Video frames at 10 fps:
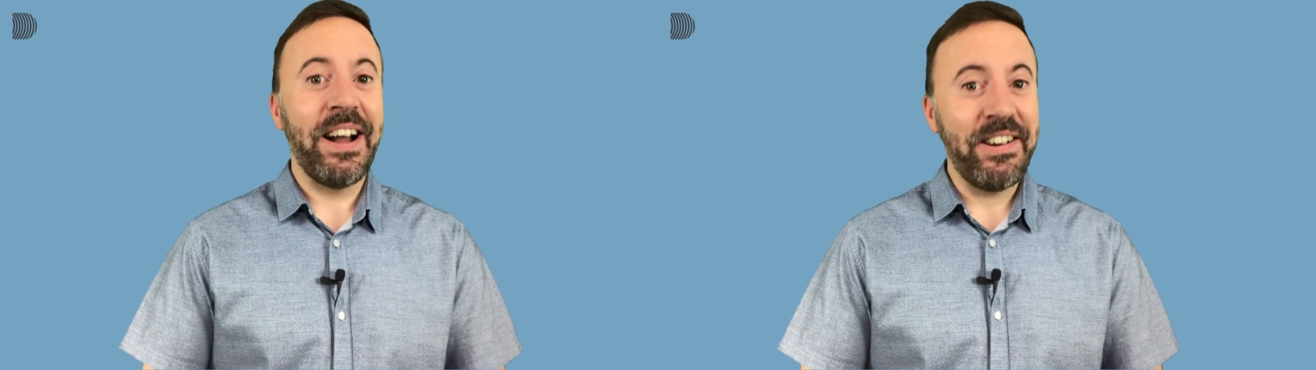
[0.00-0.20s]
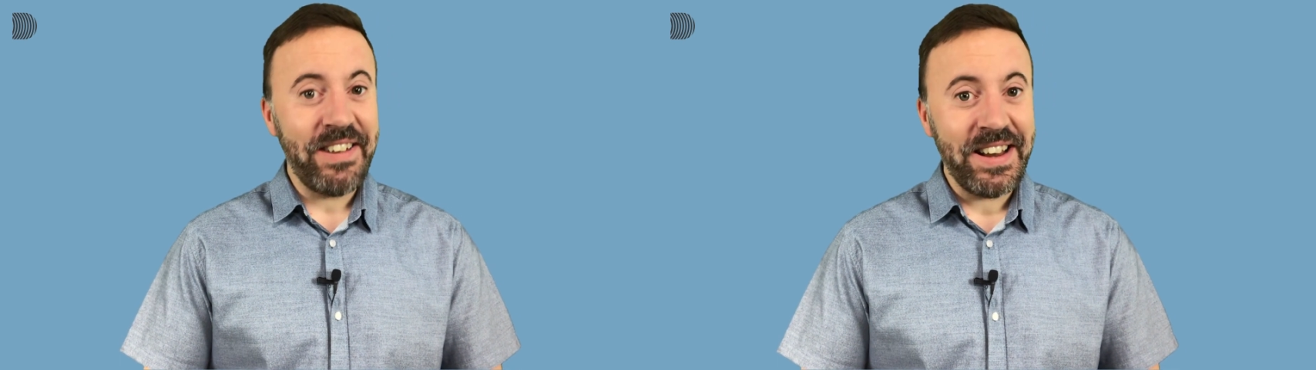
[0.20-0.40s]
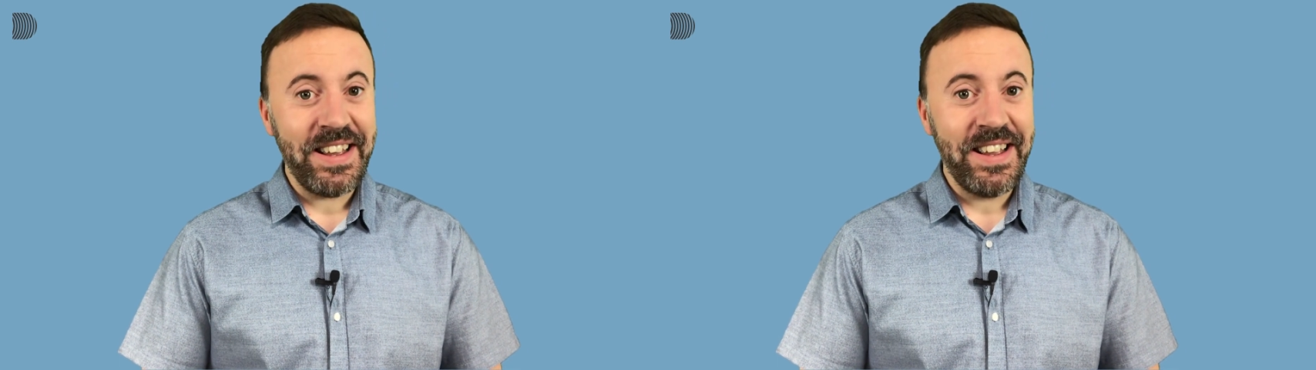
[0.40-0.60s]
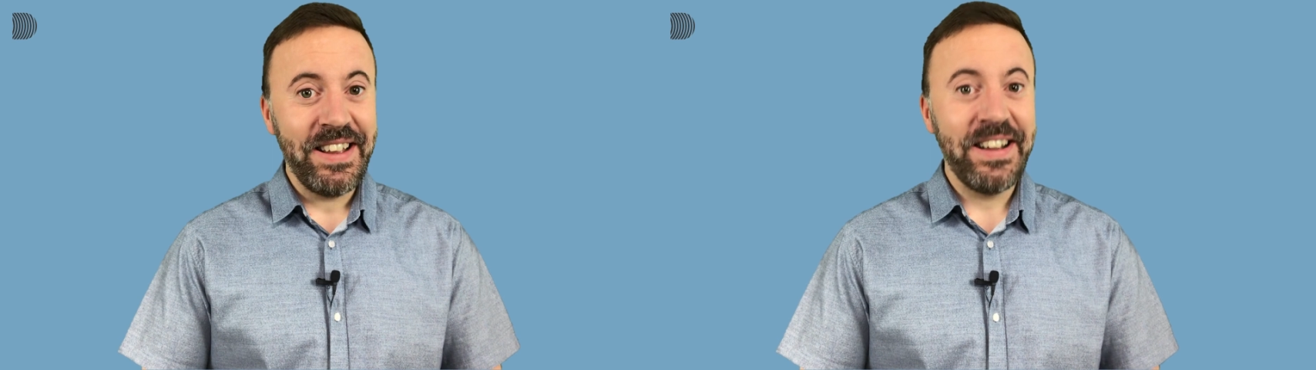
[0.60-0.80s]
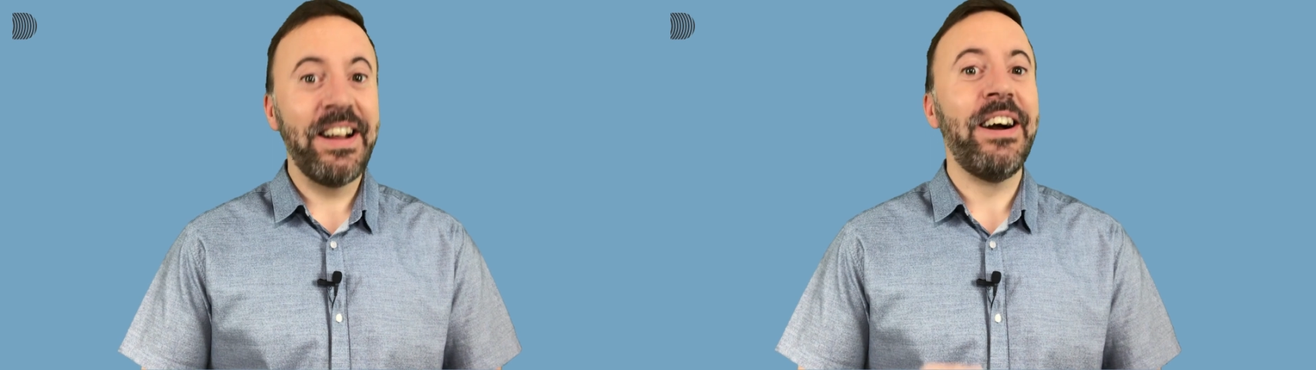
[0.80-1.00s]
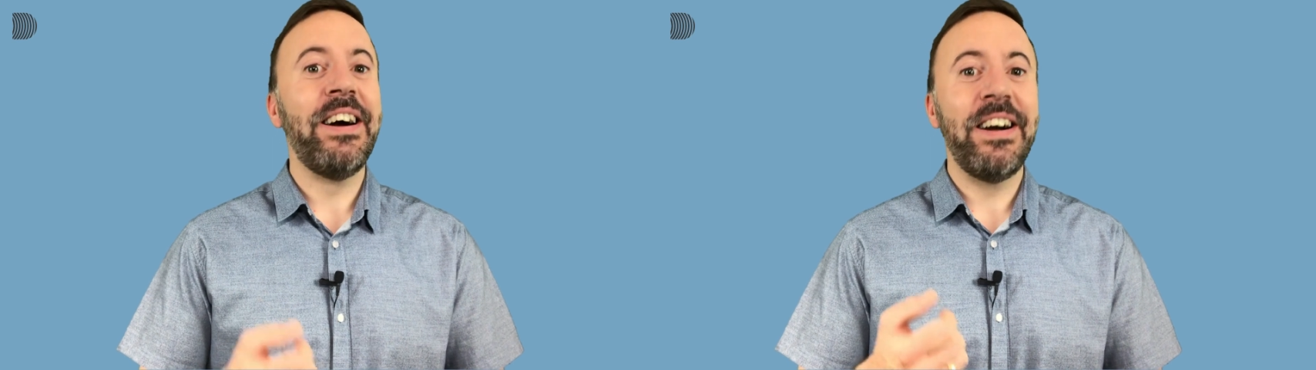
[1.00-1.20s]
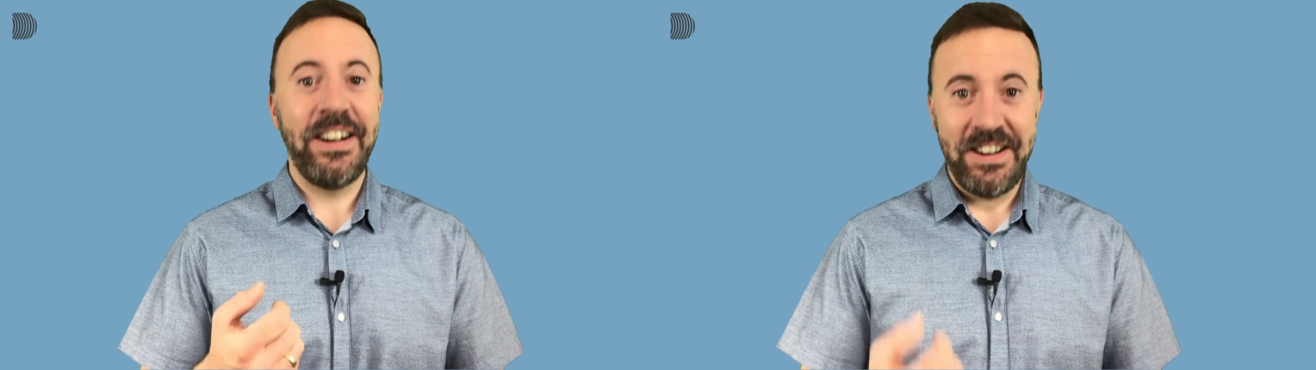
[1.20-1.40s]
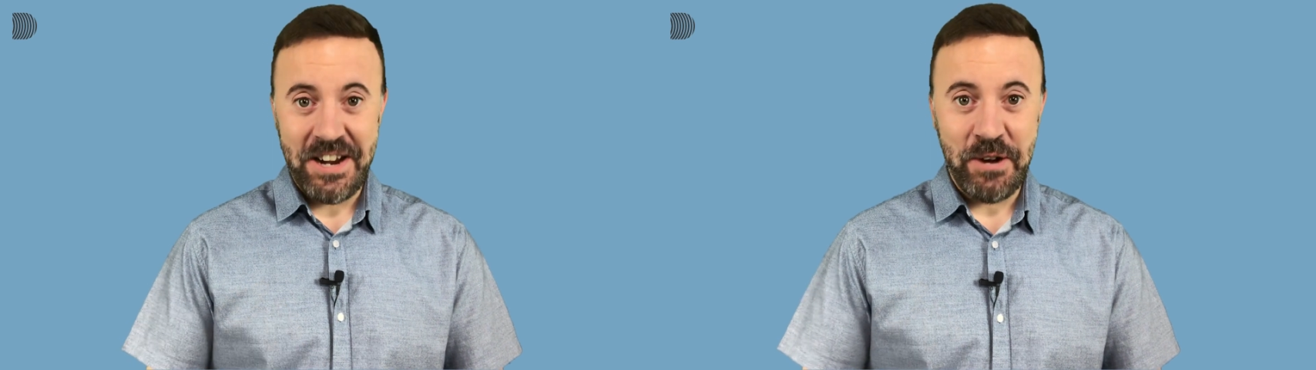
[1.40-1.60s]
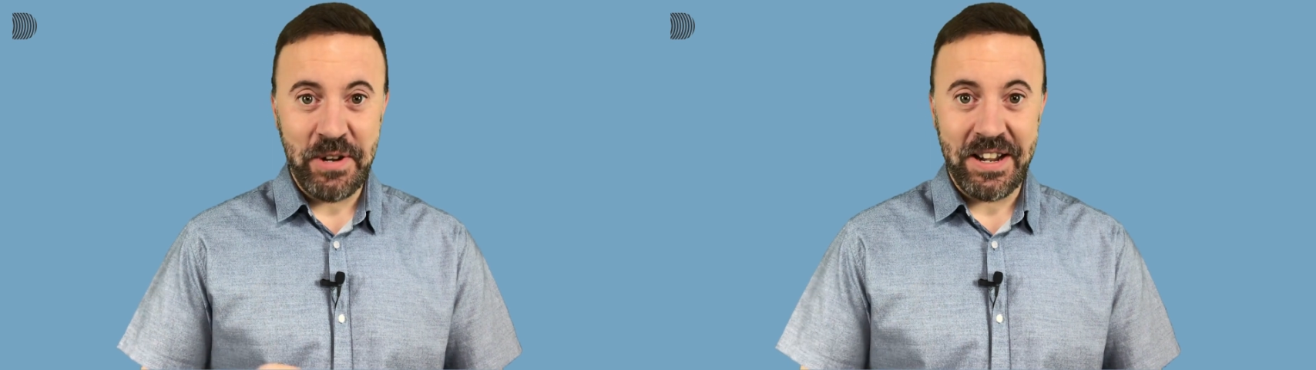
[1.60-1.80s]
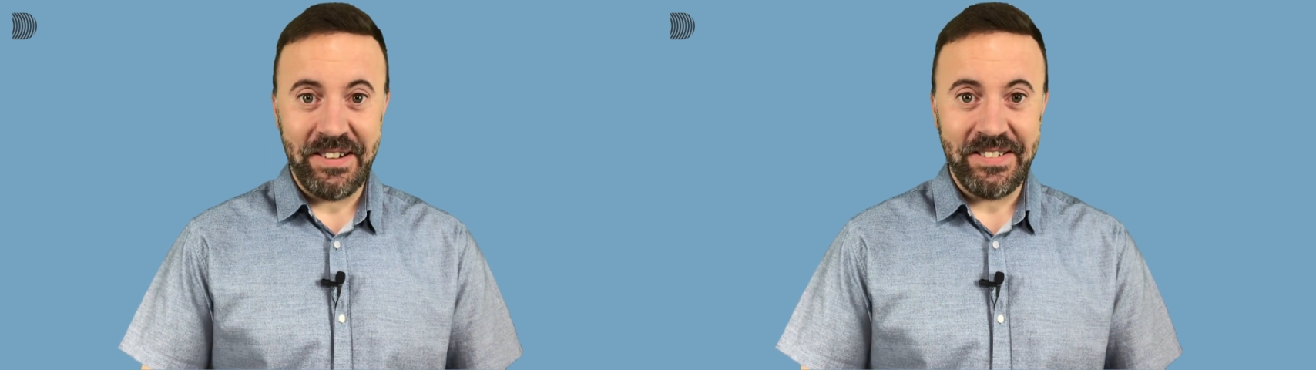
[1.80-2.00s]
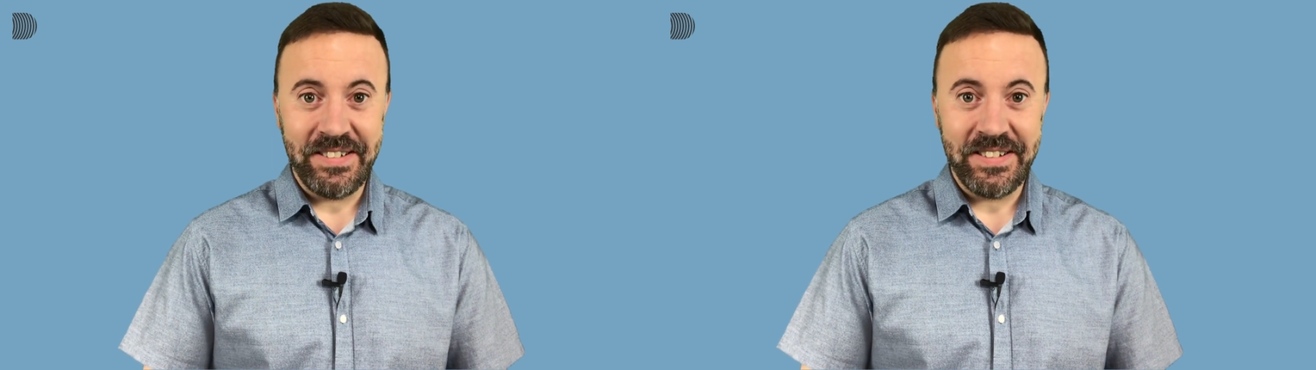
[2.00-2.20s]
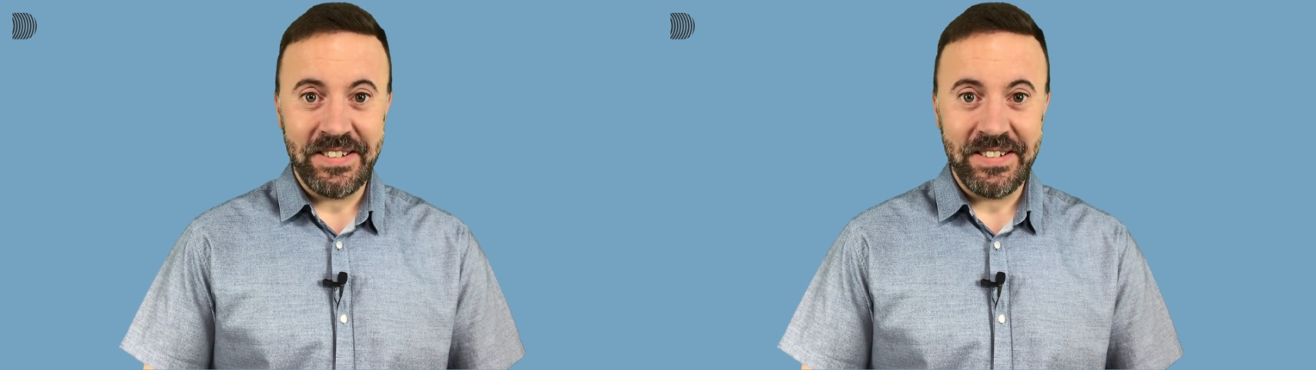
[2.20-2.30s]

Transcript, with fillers: Are you ready? Here we go.